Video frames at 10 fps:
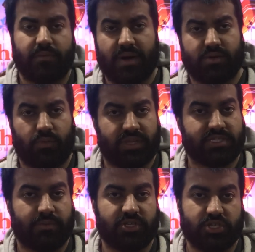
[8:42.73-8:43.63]
it right when they
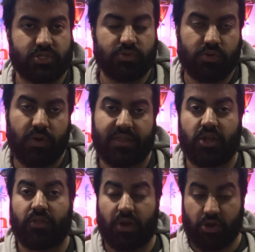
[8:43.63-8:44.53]
summon the Shizuku, and then
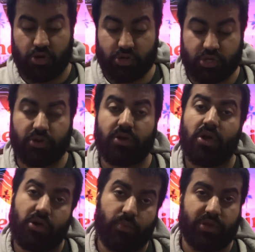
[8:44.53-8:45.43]
on your turn,
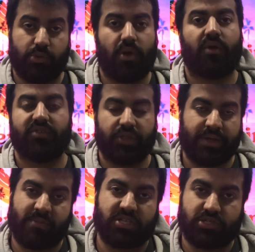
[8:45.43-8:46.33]
when you run over the
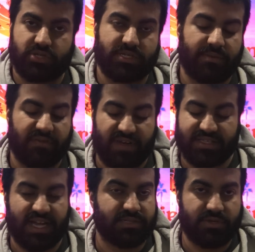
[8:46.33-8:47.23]
Link monster, you just summon the
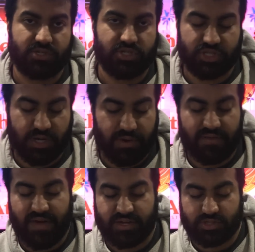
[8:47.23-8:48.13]
Phantasme, so you just generate
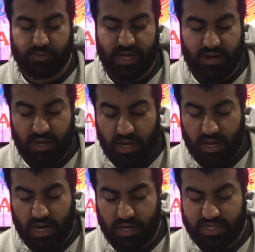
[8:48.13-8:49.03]
advantage through that.
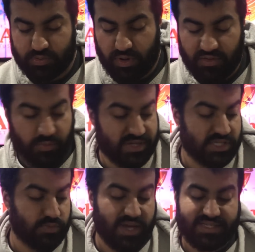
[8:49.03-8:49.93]
It's one of the
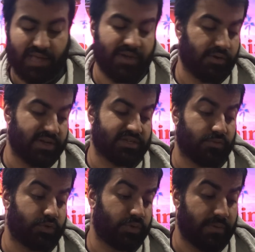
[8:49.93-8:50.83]
reasons why Salamangreats are
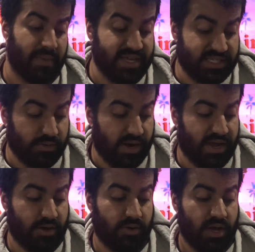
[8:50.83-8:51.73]
doing amazing right
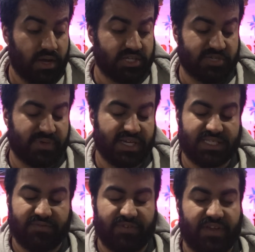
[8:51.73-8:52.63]
now, just because
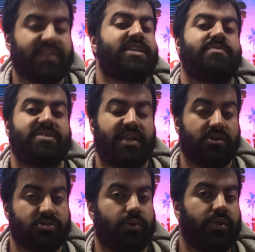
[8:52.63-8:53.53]
Phantasme isn't
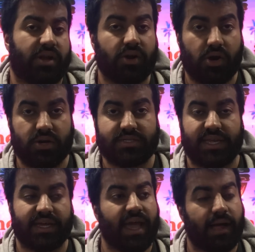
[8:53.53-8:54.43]
out to a lot of cards,
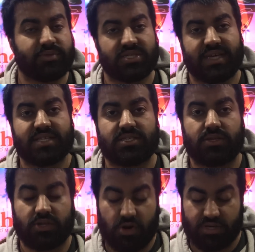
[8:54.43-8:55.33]
and it helps us get to
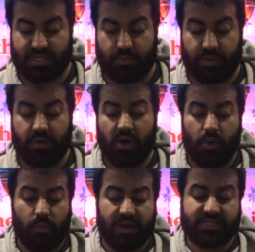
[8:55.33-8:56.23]
the cards that we
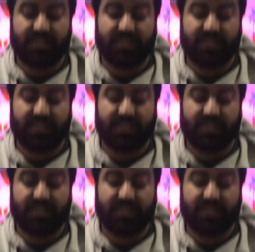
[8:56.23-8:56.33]
want to